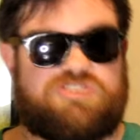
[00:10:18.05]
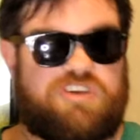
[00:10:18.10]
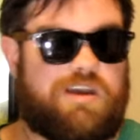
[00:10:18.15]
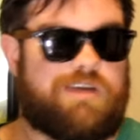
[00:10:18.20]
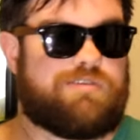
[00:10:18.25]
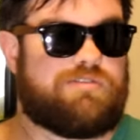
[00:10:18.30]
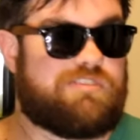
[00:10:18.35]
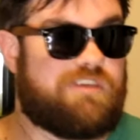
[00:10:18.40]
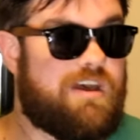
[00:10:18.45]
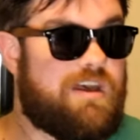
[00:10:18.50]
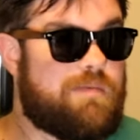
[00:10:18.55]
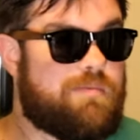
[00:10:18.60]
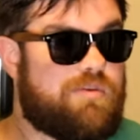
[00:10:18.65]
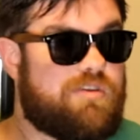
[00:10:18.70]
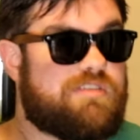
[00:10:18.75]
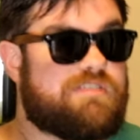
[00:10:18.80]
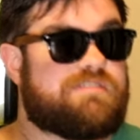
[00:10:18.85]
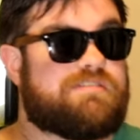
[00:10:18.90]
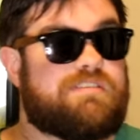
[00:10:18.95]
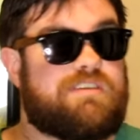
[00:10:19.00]
Jack
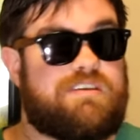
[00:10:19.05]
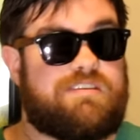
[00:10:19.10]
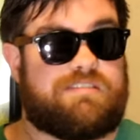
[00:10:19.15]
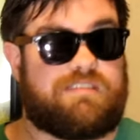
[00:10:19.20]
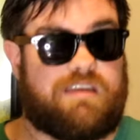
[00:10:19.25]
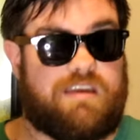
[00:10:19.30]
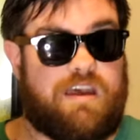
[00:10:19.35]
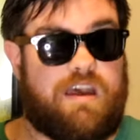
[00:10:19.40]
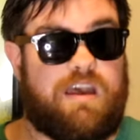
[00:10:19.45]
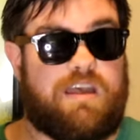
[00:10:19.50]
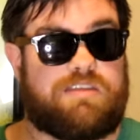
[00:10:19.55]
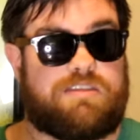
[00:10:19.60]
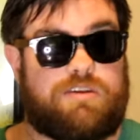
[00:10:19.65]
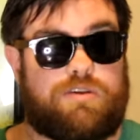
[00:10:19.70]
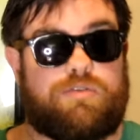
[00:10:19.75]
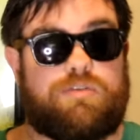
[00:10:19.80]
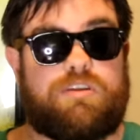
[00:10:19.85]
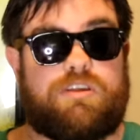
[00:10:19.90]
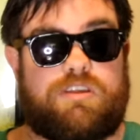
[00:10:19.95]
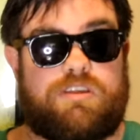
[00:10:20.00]
O'Diamonds, he's a guy that
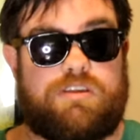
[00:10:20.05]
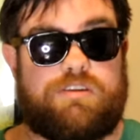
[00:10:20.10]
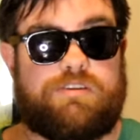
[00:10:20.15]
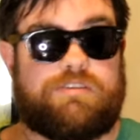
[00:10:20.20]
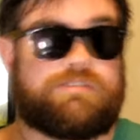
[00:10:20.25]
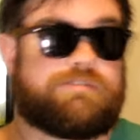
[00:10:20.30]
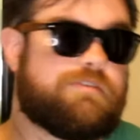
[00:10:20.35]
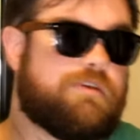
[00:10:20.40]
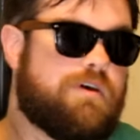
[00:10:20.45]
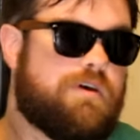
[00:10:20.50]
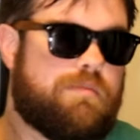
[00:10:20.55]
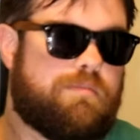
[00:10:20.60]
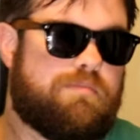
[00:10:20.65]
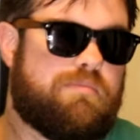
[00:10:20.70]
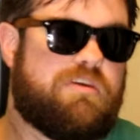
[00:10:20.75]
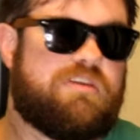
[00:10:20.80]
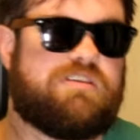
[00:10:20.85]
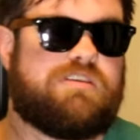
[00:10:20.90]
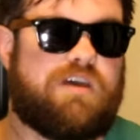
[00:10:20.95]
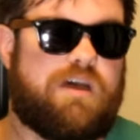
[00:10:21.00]
only kills
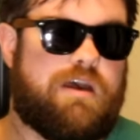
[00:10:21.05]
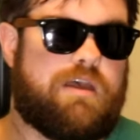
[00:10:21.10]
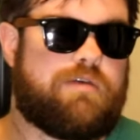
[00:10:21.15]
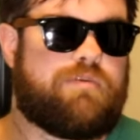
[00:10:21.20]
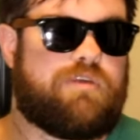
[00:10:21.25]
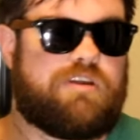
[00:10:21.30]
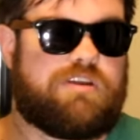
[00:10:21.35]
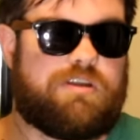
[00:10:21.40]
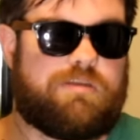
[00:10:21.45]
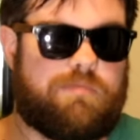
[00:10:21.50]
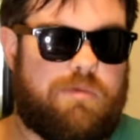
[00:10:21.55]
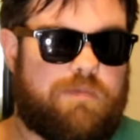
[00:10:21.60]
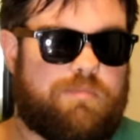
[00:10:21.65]
mid to high ranking